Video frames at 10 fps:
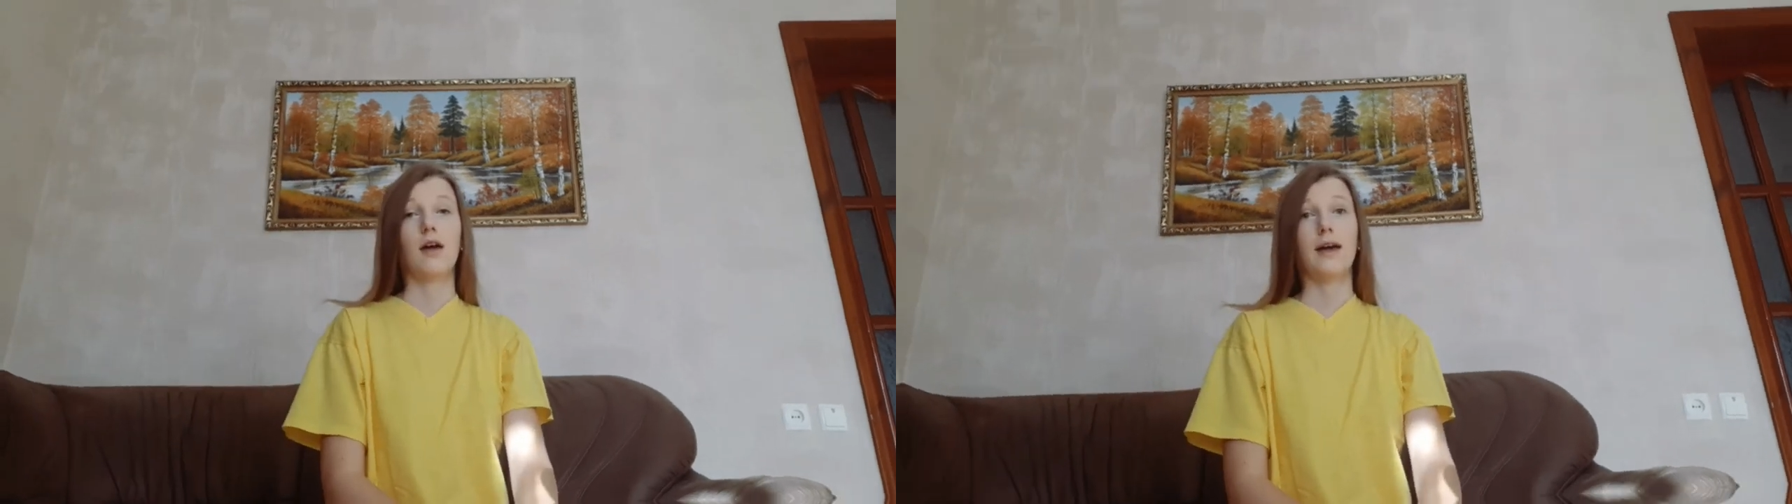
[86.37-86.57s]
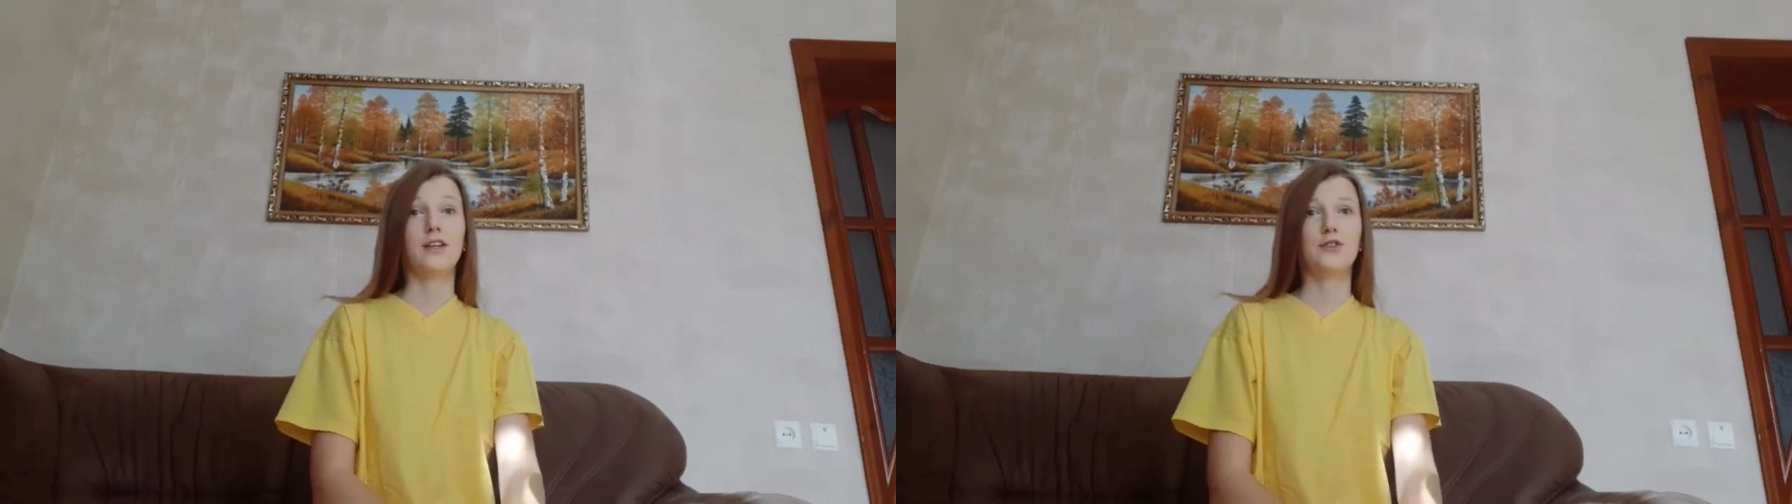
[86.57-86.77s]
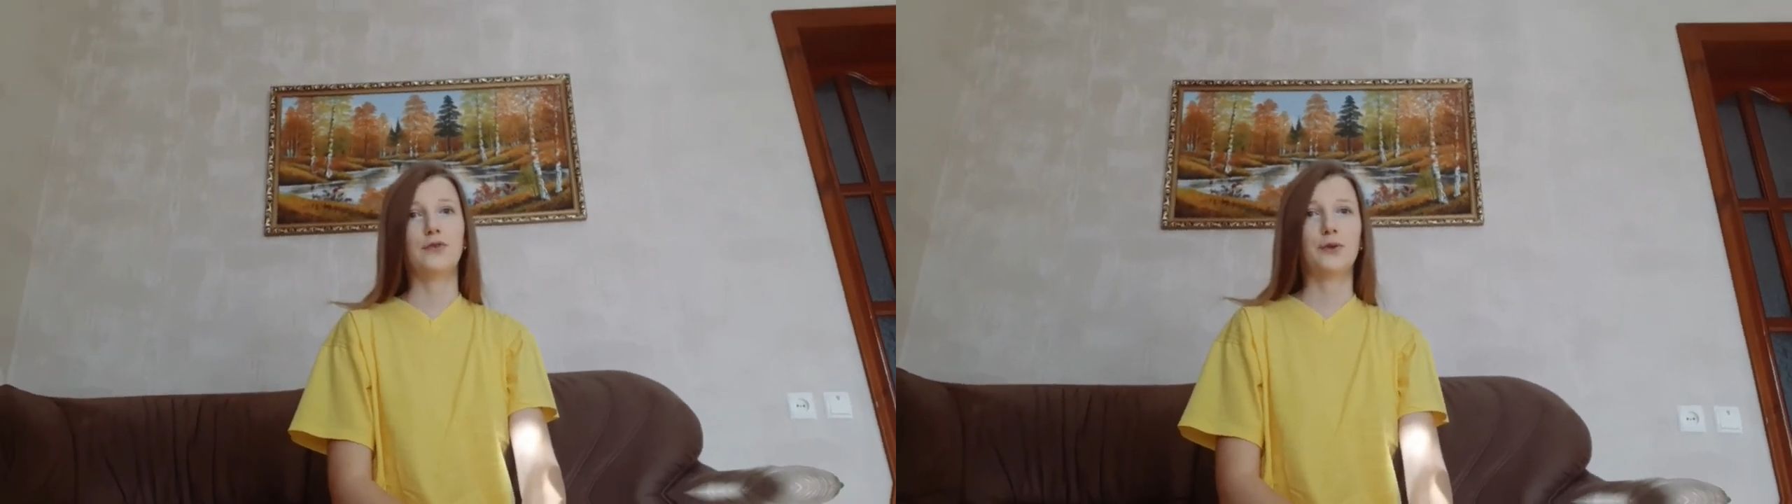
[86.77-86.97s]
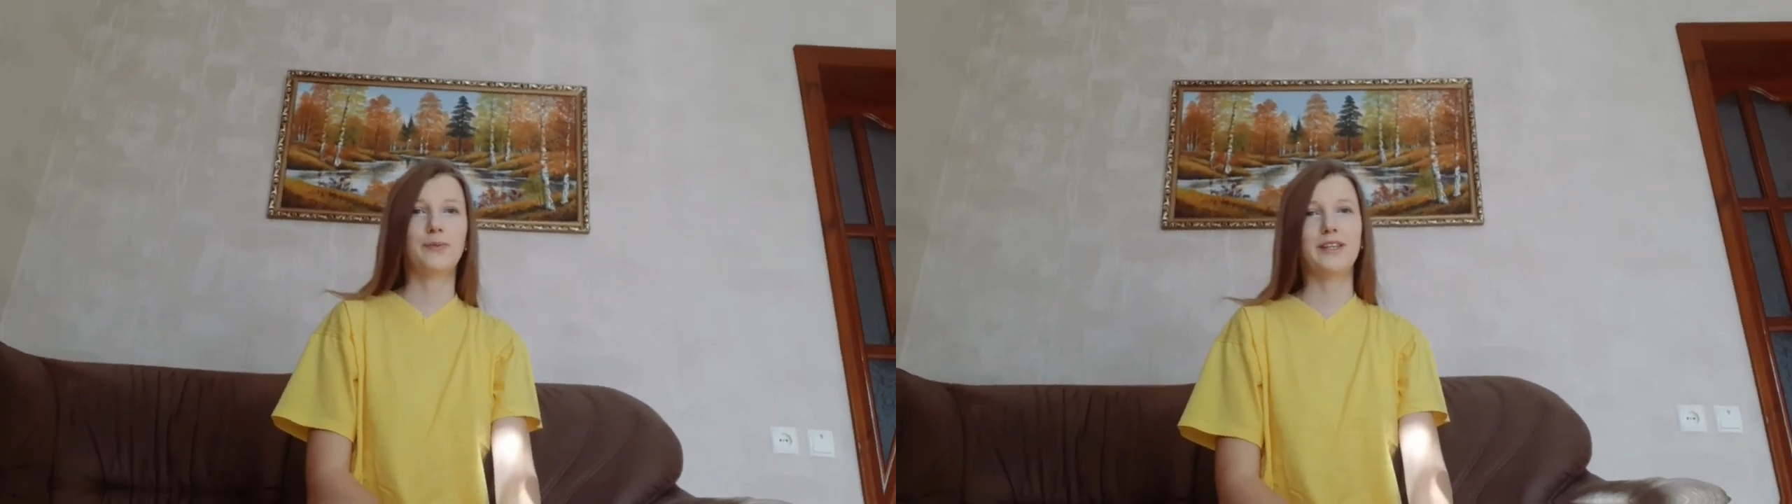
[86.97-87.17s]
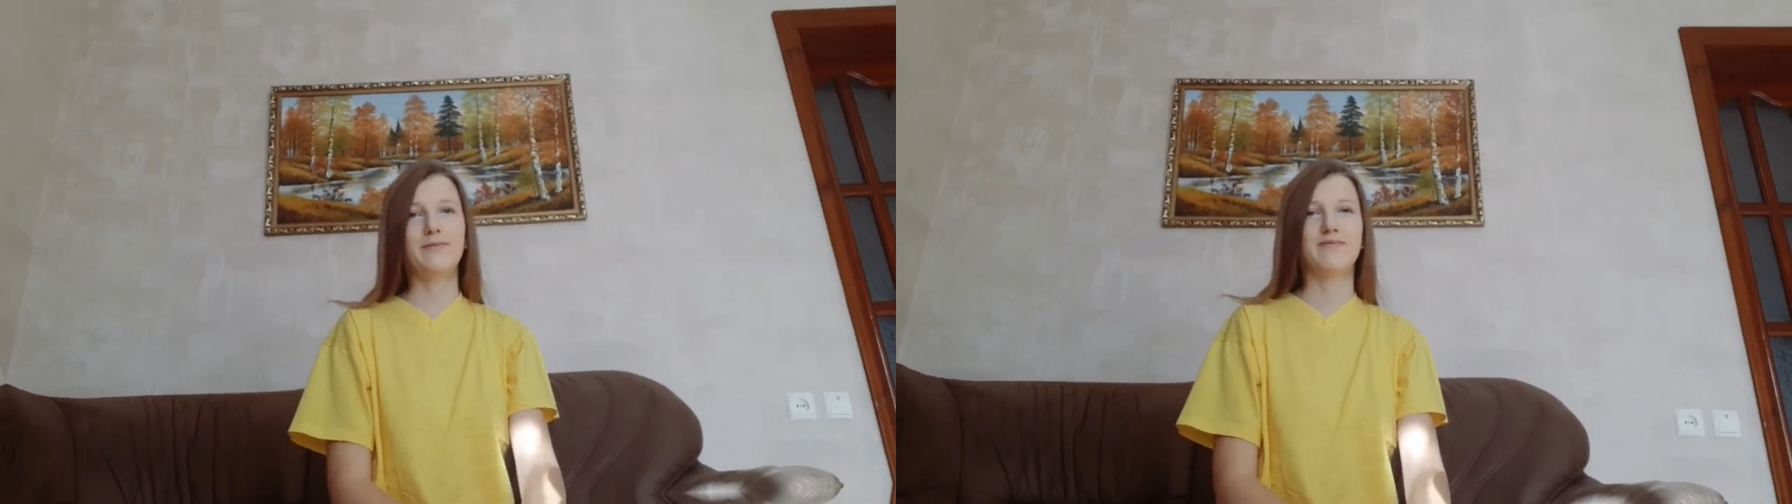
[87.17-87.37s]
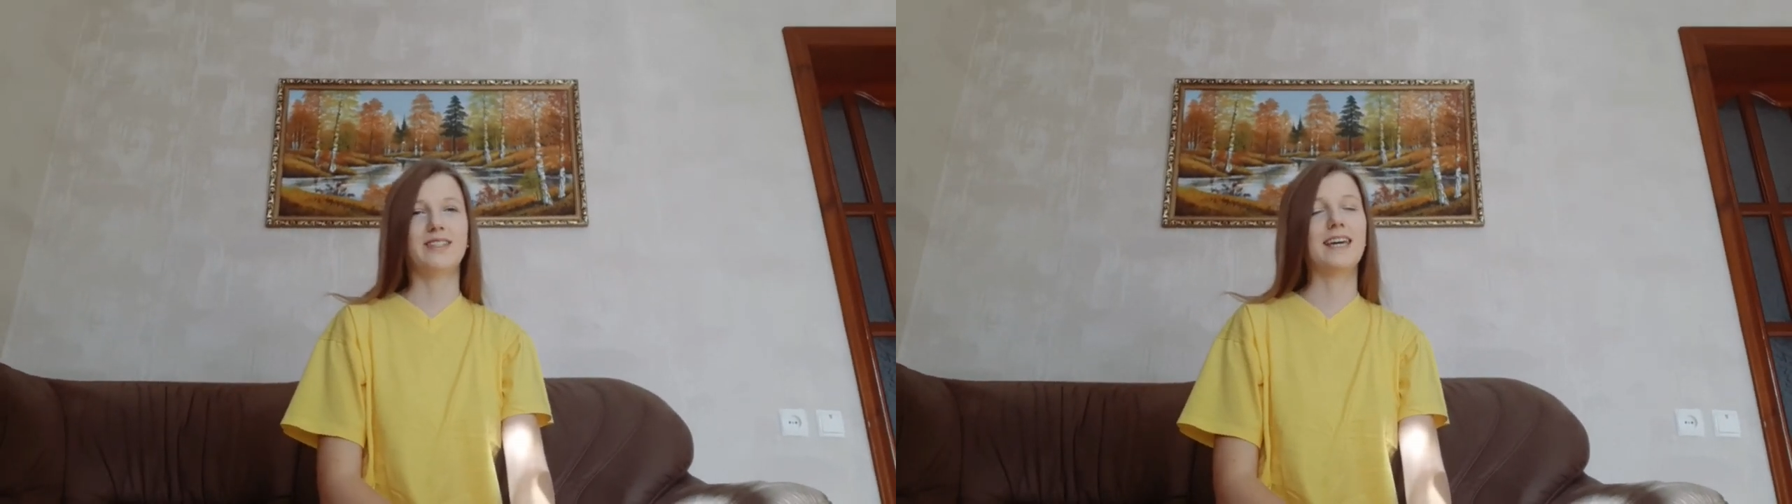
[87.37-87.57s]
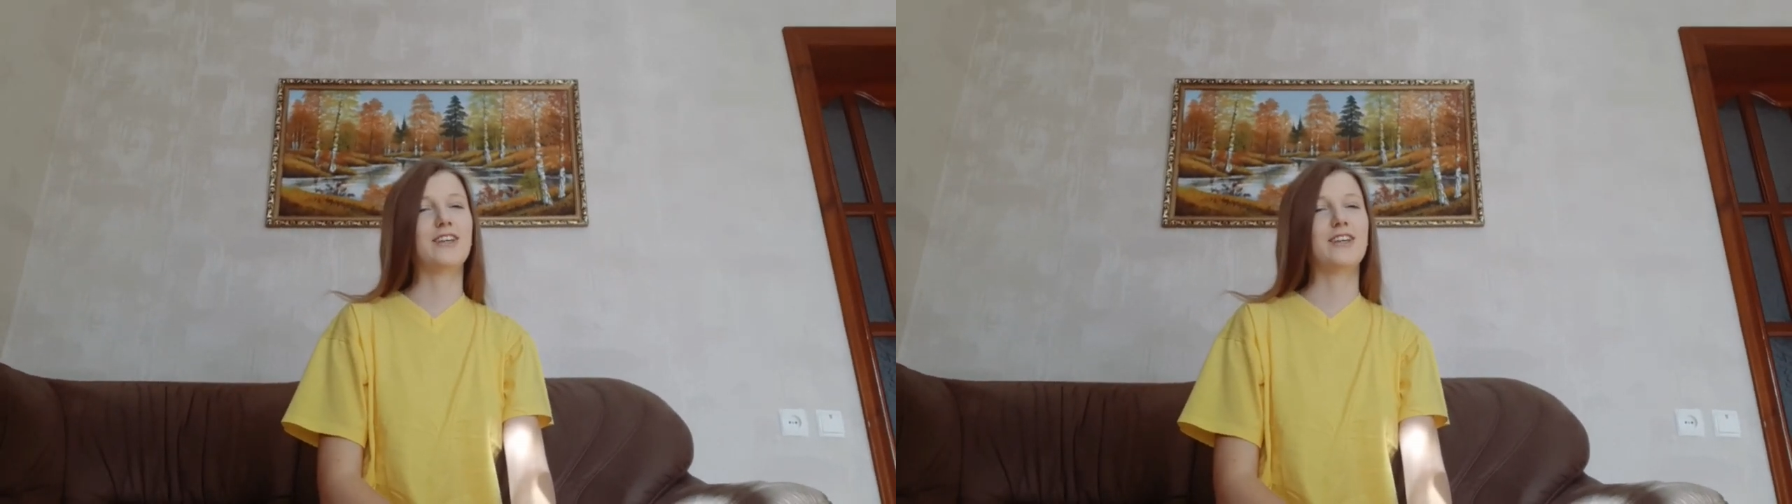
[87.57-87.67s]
As for me, the